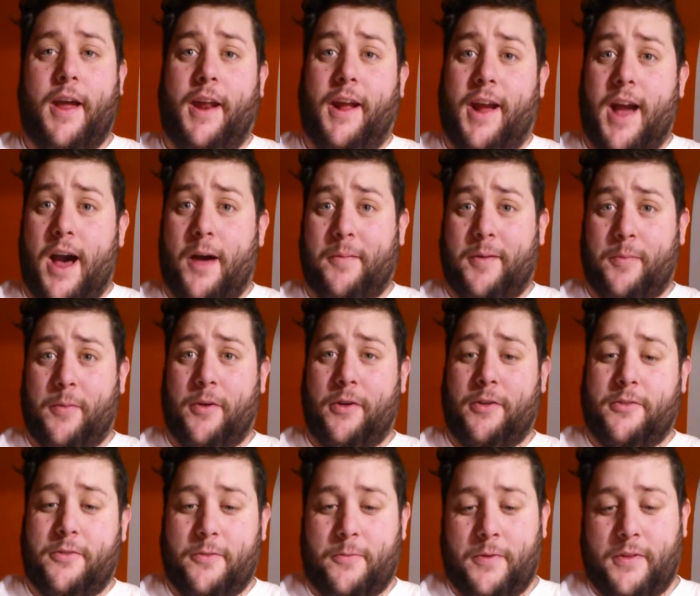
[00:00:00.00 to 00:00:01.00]
any comic
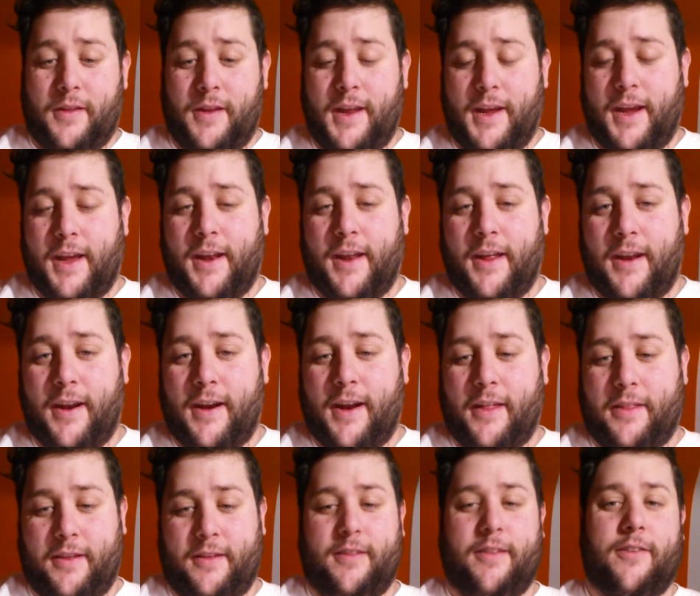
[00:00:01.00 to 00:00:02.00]
books with Negan in it,
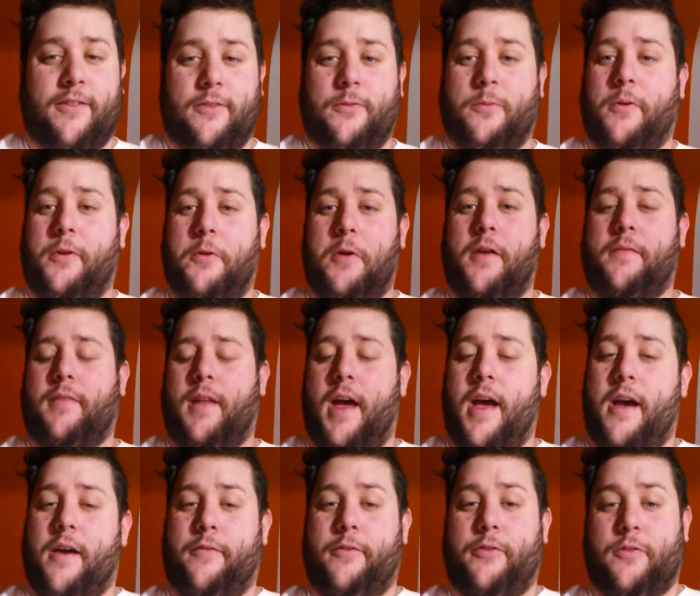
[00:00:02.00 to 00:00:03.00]
I think this is one you have to
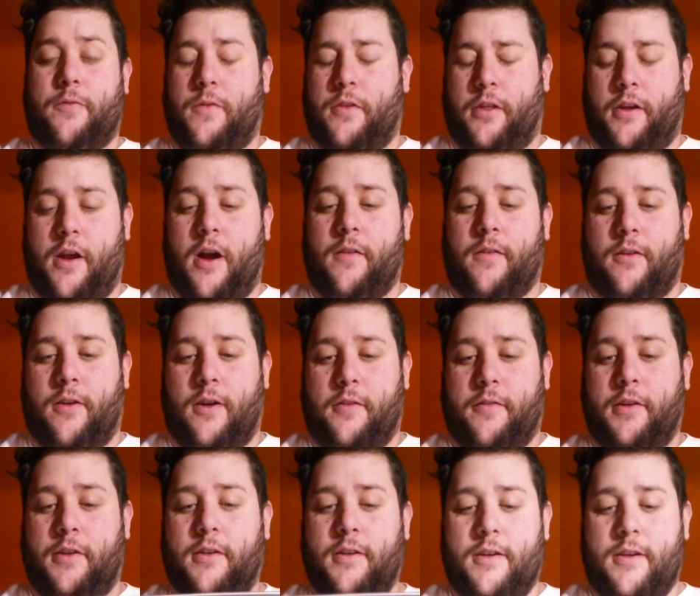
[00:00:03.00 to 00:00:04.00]
have just for the cover of
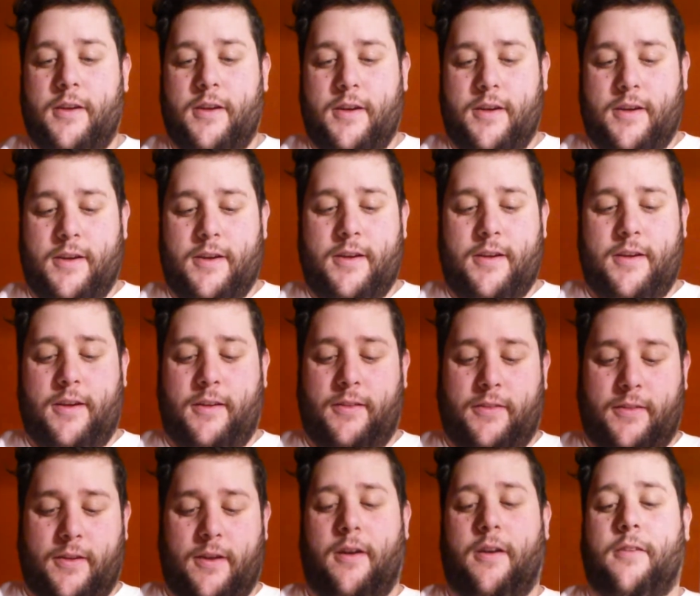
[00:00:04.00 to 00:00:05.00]
it.
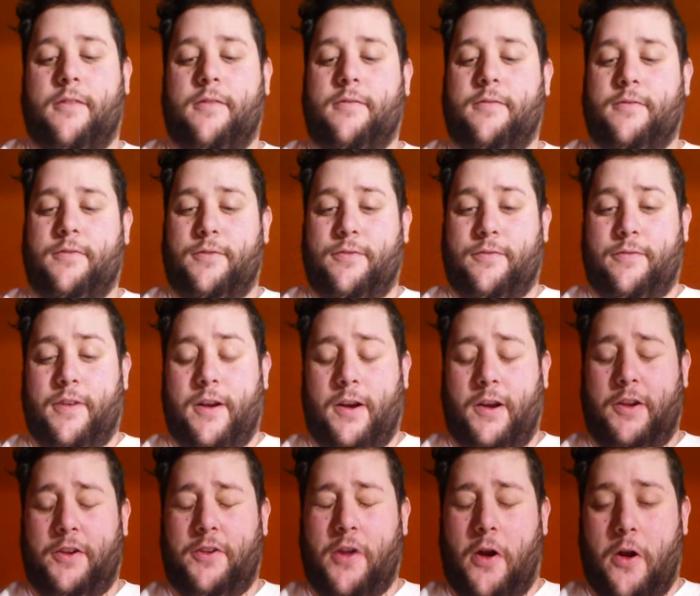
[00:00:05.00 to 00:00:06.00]
It's
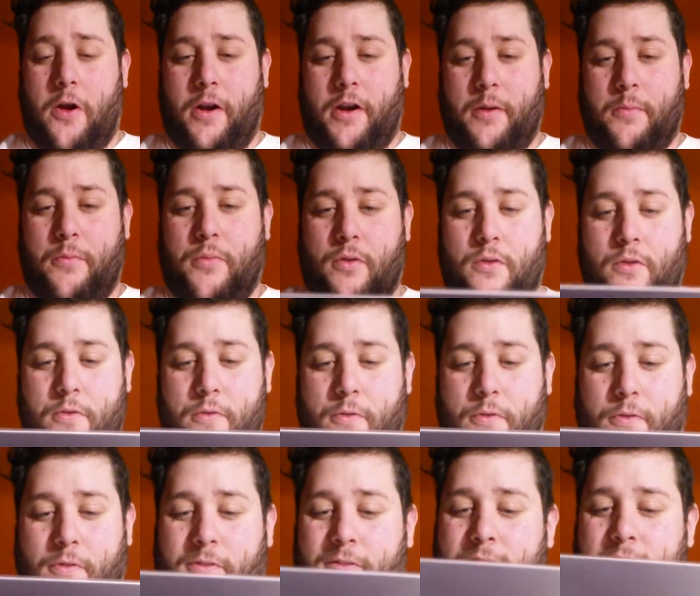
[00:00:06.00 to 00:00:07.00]
very dark and
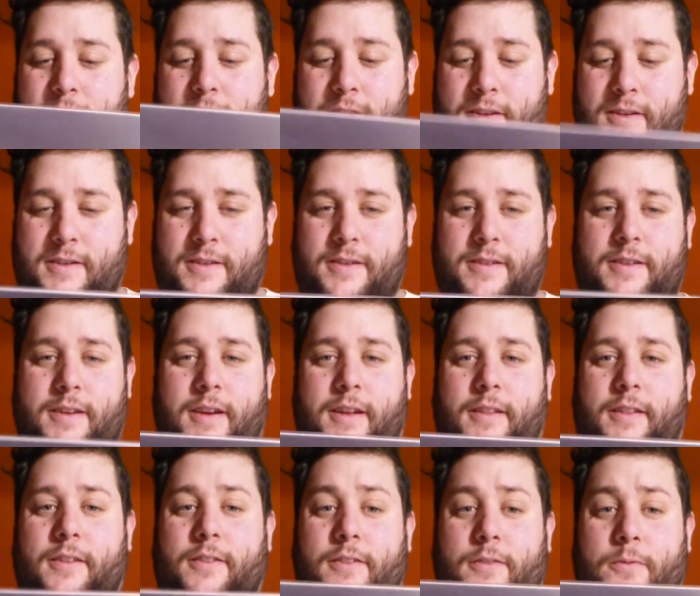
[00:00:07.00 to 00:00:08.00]
brutal.
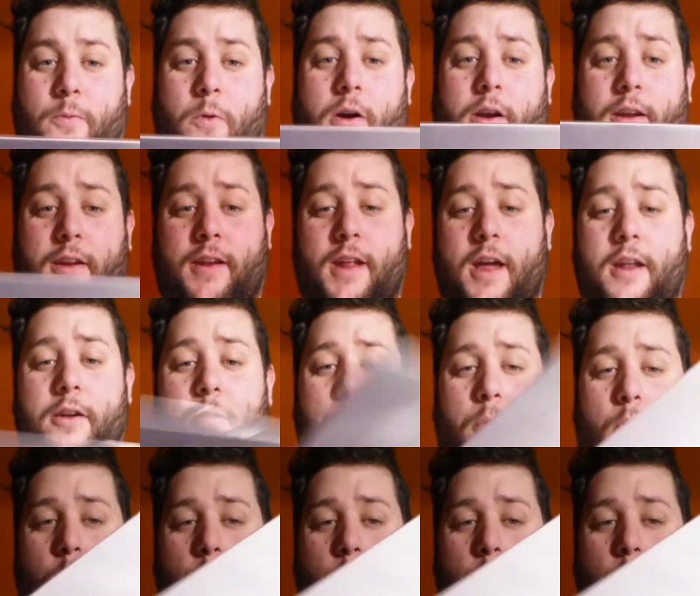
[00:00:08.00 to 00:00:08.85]
And this is Walking Dead number